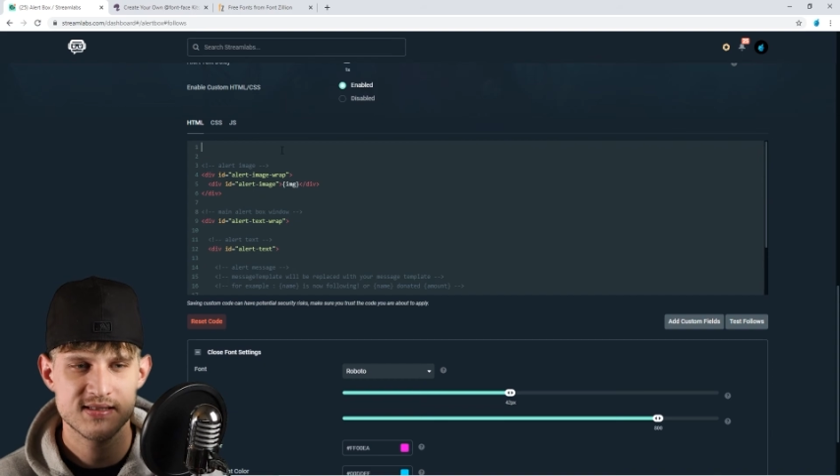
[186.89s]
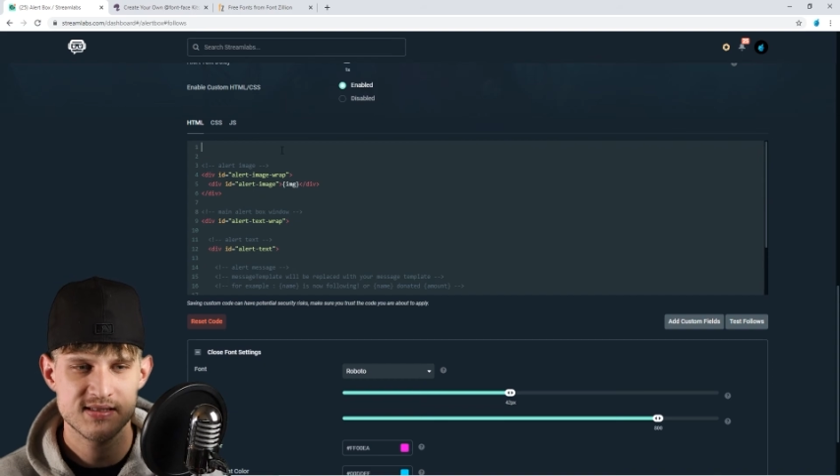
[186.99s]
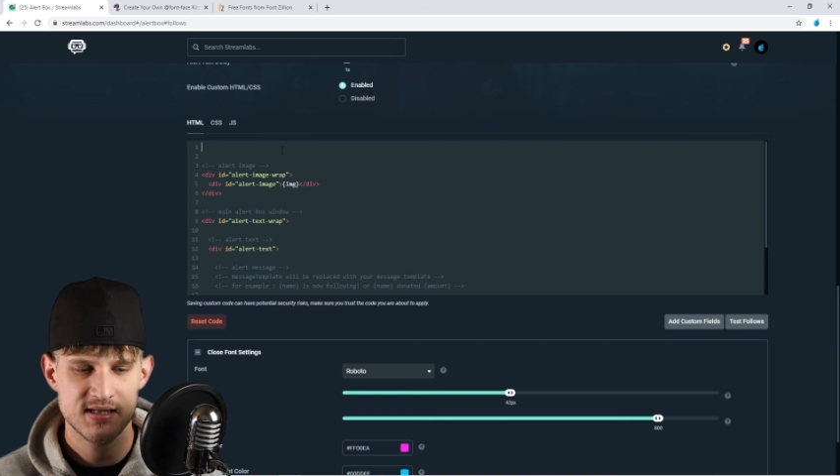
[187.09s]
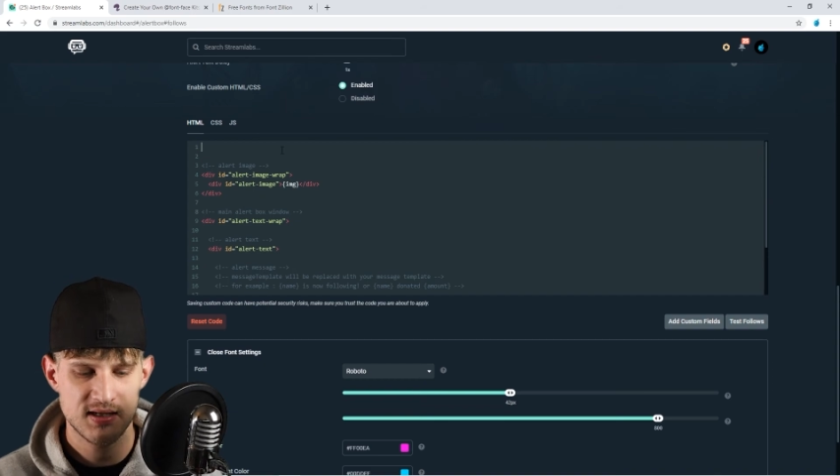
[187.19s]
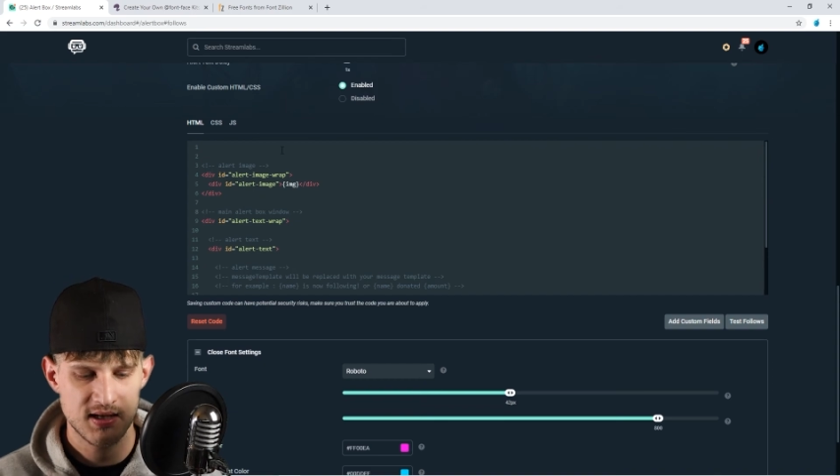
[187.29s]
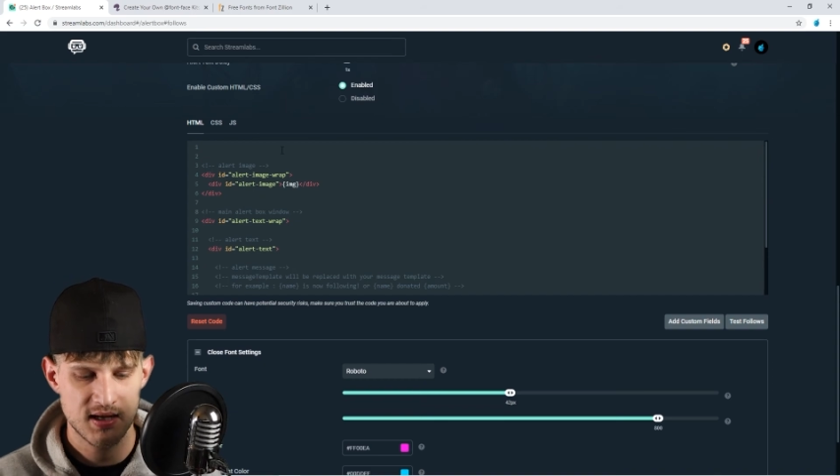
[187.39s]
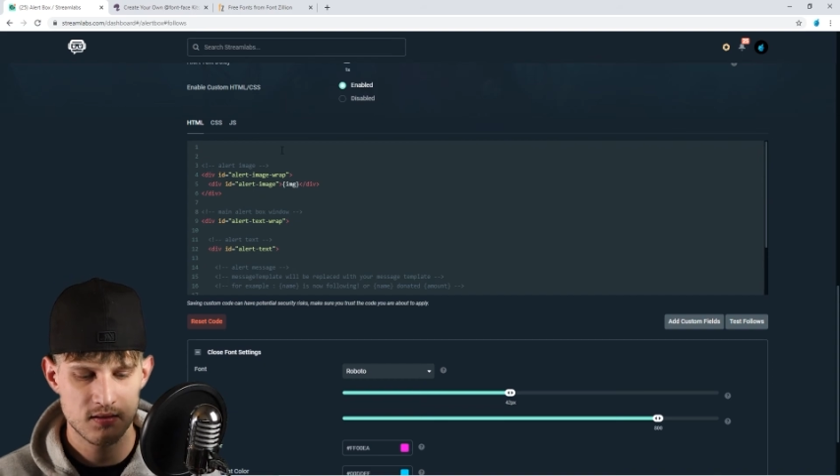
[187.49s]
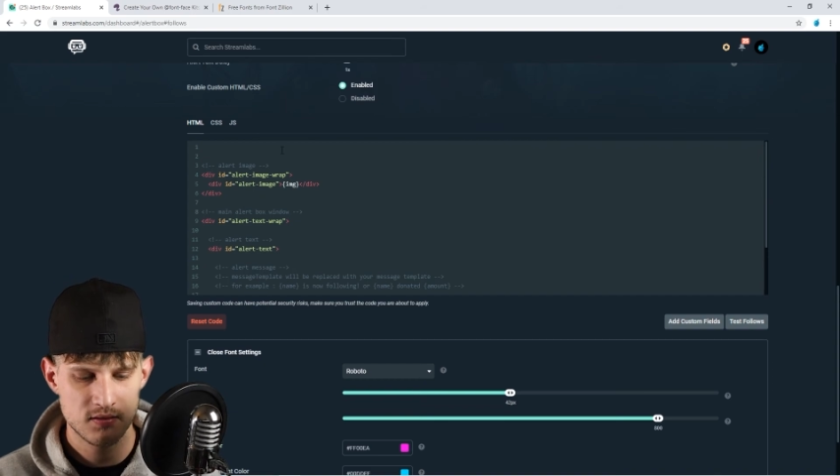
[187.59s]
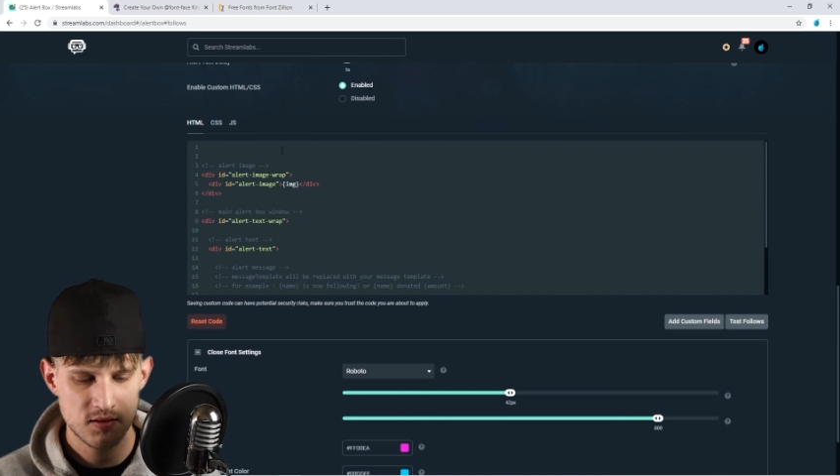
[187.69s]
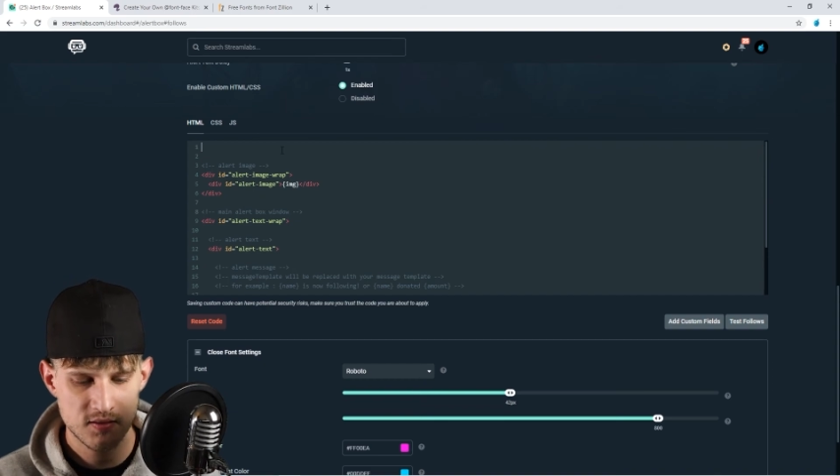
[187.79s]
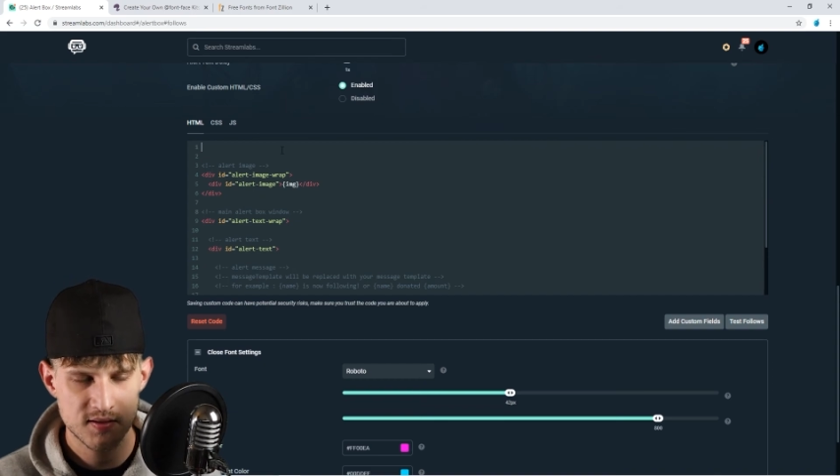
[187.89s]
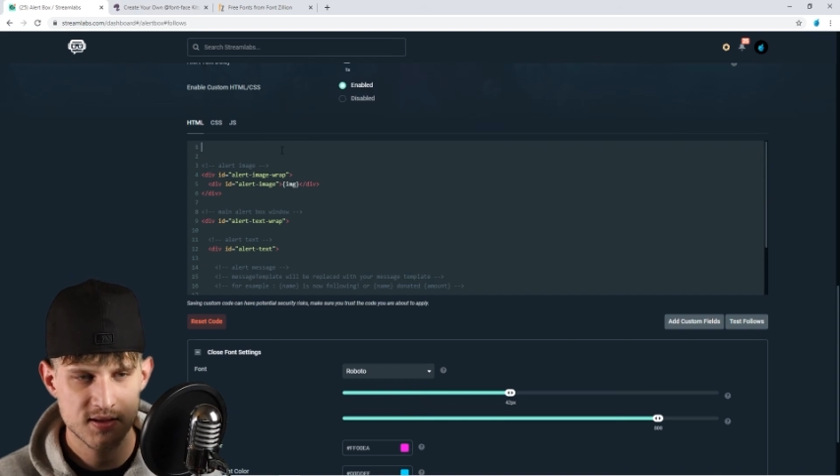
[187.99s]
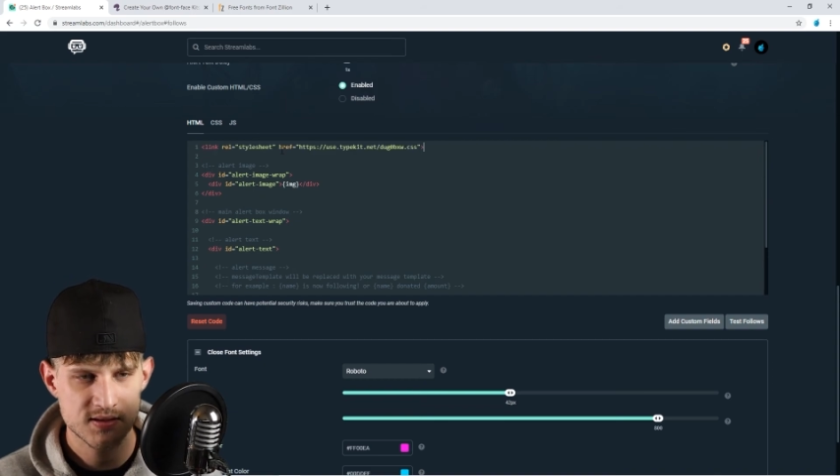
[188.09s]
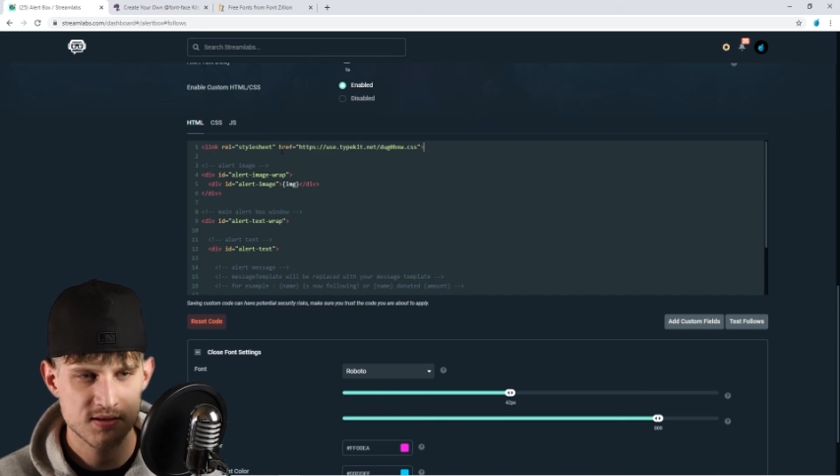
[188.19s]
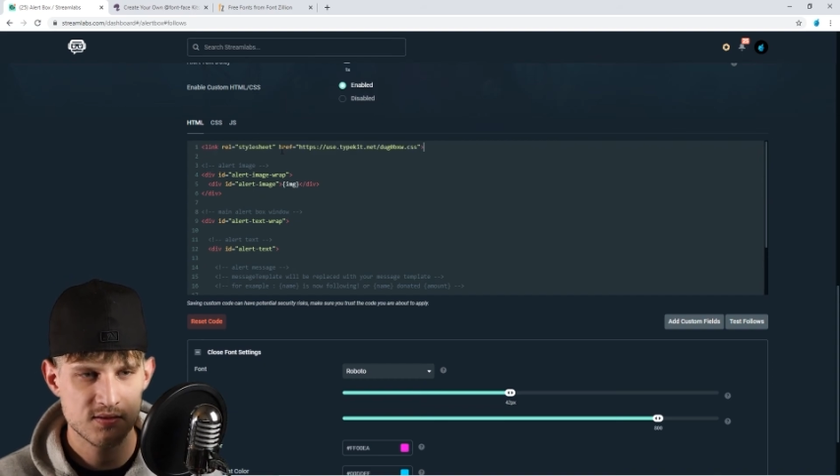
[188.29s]
CDN, you could
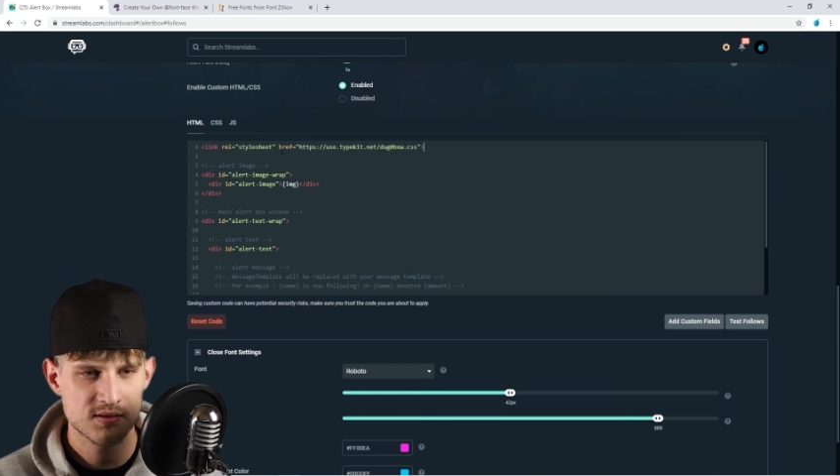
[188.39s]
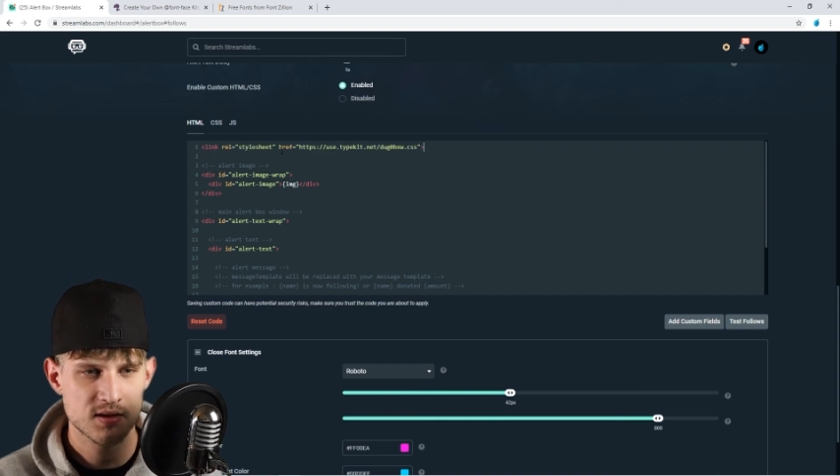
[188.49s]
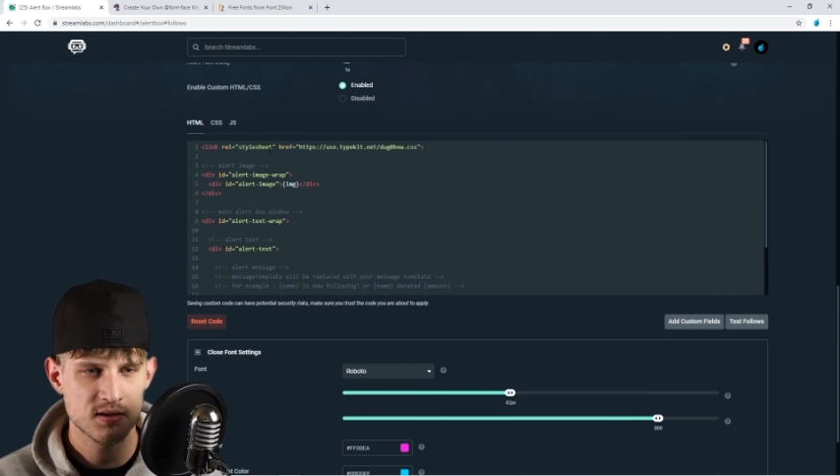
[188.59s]
just use a